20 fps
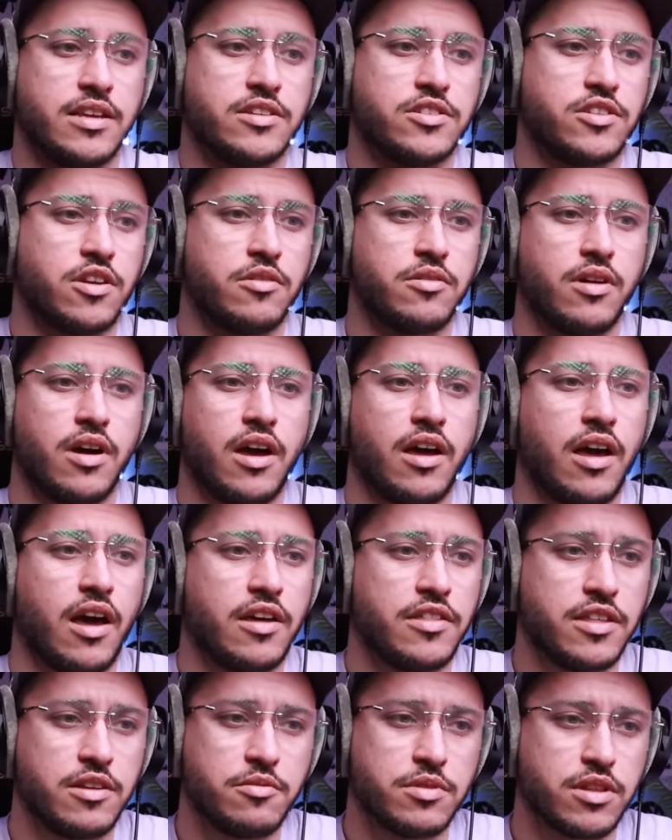So I
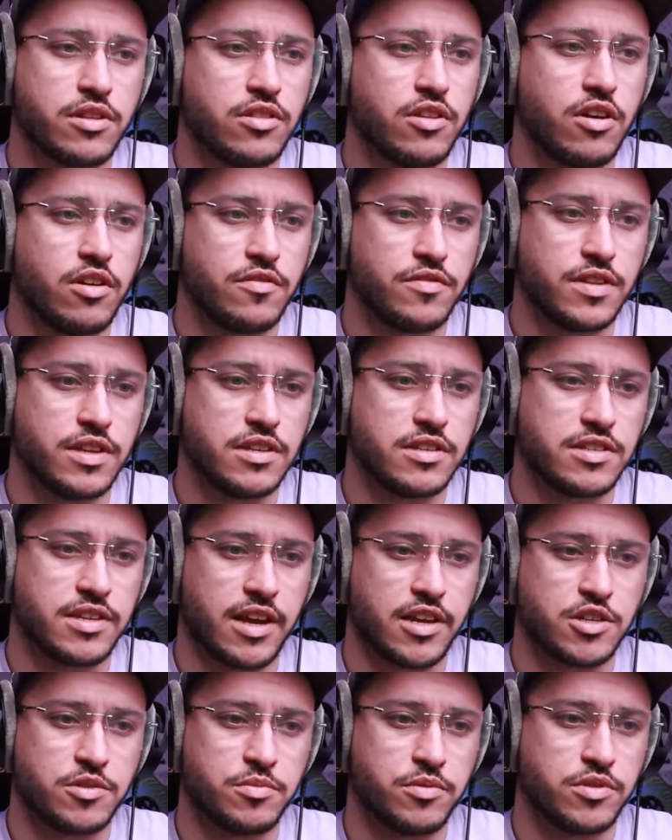think with a lot of these
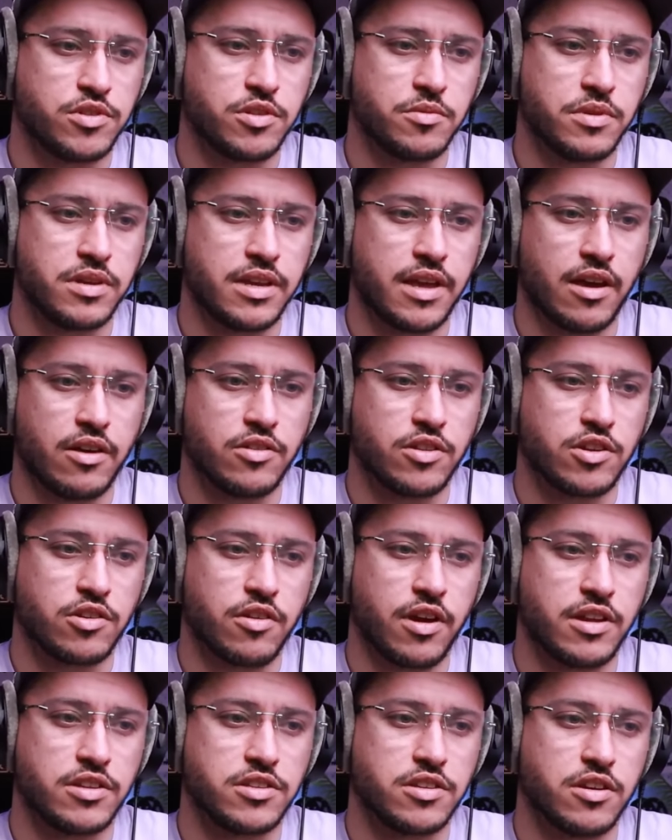dashboards that we get on the
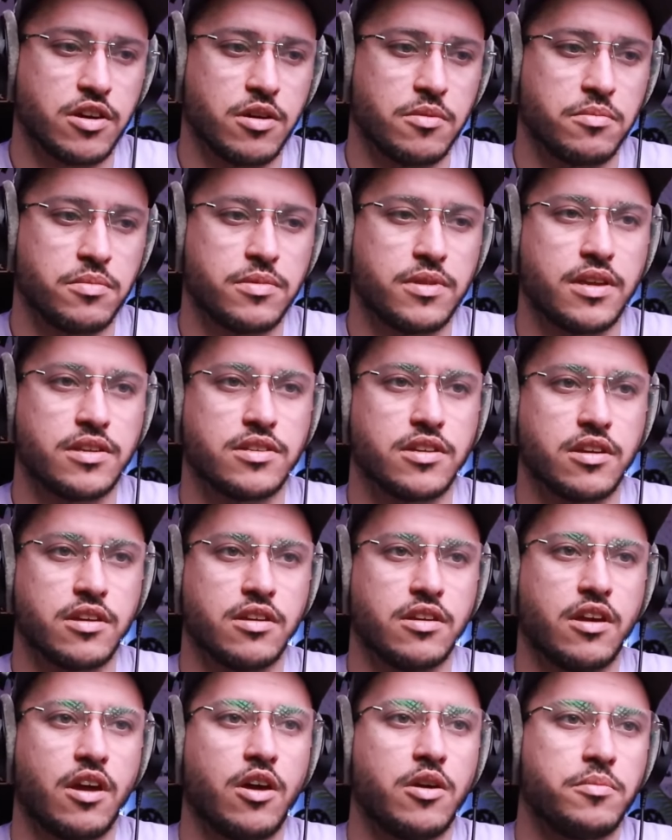Creator Hub, there's
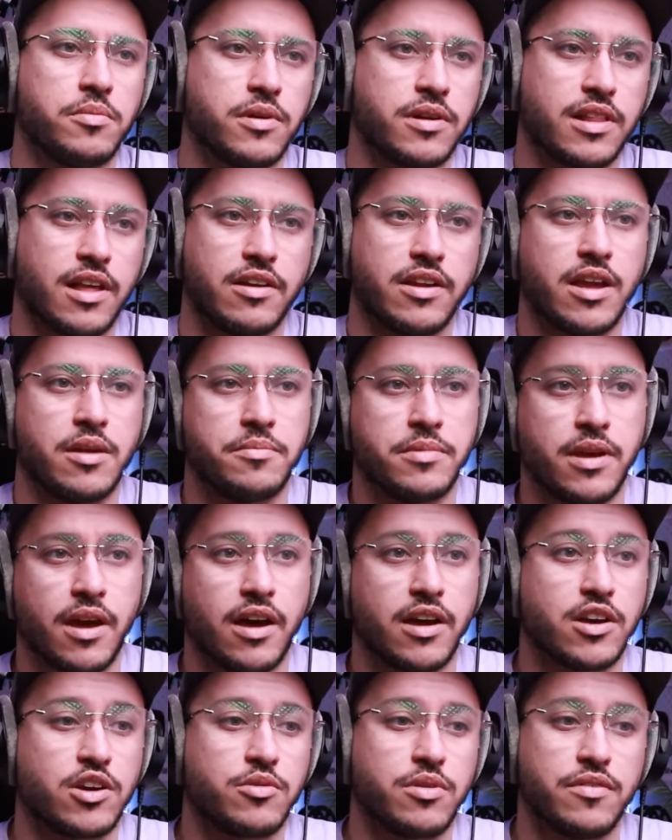a Open Cloud
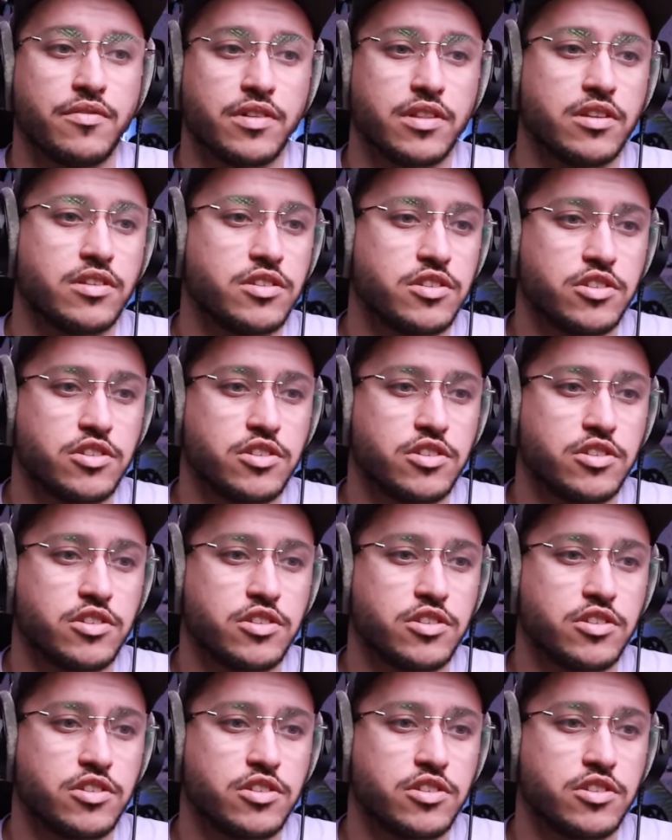API equivalent.